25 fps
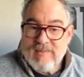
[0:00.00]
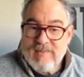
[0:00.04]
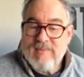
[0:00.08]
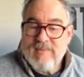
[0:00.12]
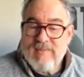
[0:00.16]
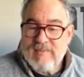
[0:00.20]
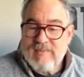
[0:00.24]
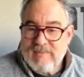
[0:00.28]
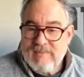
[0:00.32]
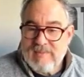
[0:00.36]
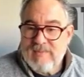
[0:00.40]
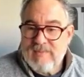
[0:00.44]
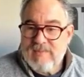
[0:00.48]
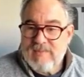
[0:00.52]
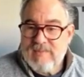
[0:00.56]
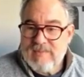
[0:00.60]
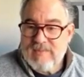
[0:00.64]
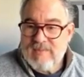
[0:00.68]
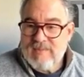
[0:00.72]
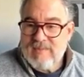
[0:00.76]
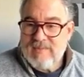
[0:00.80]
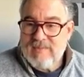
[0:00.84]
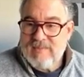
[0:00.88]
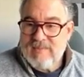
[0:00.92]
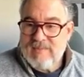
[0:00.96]

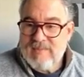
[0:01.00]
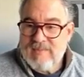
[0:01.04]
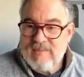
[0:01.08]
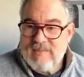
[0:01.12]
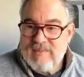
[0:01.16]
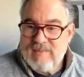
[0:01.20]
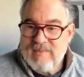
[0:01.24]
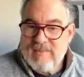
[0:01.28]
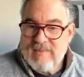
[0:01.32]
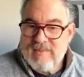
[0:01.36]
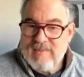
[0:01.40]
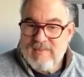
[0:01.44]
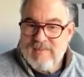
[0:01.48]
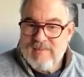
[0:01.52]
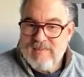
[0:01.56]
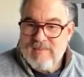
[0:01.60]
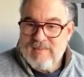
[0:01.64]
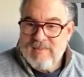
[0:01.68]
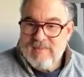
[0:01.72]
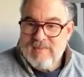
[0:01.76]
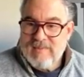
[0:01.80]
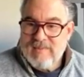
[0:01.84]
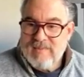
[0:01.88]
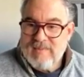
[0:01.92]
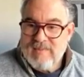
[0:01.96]

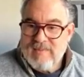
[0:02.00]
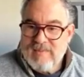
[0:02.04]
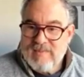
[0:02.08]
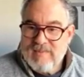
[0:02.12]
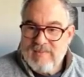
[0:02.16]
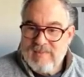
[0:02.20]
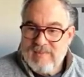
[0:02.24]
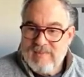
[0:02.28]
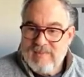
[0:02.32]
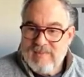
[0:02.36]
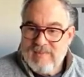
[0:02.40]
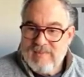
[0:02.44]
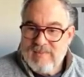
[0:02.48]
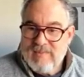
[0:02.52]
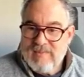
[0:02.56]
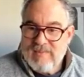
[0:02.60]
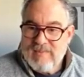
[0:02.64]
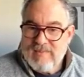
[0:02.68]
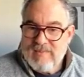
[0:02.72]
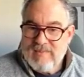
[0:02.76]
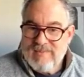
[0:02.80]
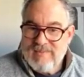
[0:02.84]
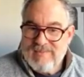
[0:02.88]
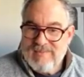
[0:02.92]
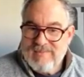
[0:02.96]

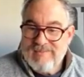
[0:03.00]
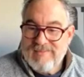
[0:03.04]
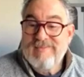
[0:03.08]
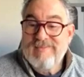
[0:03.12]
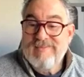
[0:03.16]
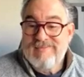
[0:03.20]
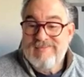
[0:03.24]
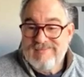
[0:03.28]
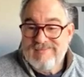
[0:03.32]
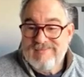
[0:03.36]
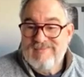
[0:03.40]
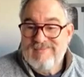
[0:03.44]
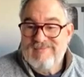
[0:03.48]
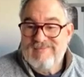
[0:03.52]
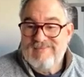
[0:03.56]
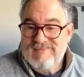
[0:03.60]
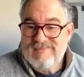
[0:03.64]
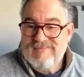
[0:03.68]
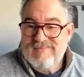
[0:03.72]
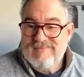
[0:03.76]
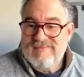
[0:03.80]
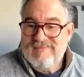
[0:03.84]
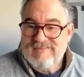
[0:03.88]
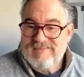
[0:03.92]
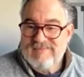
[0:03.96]

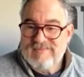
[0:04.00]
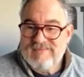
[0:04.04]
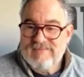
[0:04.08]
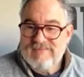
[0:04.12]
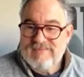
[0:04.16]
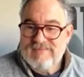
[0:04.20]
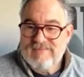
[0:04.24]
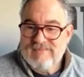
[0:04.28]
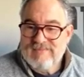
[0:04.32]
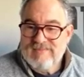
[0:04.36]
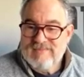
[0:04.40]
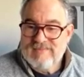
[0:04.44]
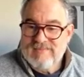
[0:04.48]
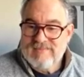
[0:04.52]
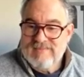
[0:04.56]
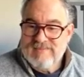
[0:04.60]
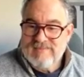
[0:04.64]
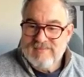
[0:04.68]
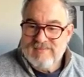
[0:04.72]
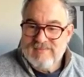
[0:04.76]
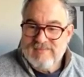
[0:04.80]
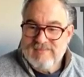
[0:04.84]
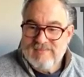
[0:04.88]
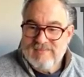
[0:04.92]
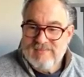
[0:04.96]

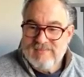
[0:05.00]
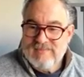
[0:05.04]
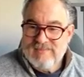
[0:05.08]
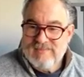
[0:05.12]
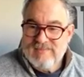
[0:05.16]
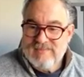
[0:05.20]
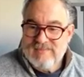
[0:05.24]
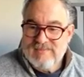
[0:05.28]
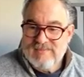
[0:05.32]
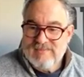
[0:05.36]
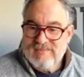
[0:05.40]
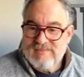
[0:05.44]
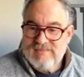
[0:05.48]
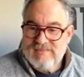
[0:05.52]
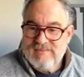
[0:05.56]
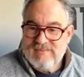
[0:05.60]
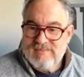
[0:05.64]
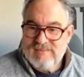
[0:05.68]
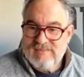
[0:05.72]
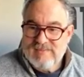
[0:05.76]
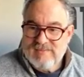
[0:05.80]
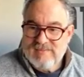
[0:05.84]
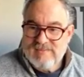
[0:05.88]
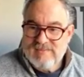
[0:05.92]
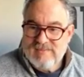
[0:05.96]

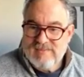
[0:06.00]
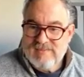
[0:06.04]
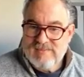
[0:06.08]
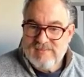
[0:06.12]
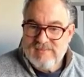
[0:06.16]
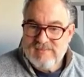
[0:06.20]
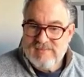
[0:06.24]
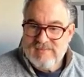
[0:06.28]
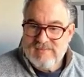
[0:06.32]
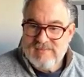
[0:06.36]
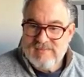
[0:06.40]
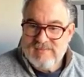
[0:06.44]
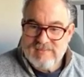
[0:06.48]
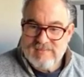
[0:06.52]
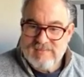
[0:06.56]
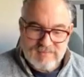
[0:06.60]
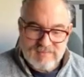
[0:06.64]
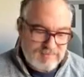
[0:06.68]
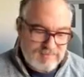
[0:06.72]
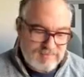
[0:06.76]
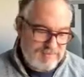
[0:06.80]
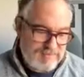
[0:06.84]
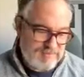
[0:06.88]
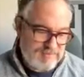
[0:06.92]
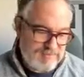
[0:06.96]

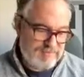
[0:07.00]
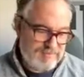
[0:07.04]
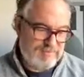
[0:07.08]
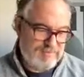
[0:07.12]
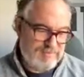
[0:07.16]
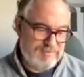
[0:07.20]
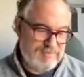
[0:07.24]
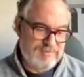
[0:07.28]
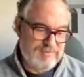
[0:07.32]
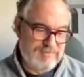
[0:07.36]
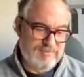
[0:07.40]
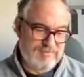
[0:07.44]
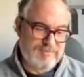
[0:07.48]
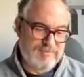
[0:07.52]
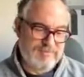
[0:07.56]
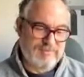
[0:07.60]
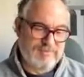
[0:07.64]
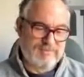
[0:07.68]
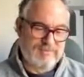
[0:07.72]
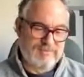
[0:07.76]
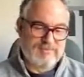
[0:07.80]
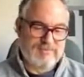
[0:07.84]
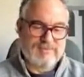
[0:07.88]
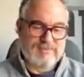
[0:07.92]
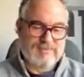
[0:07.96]
This person isn't speaking.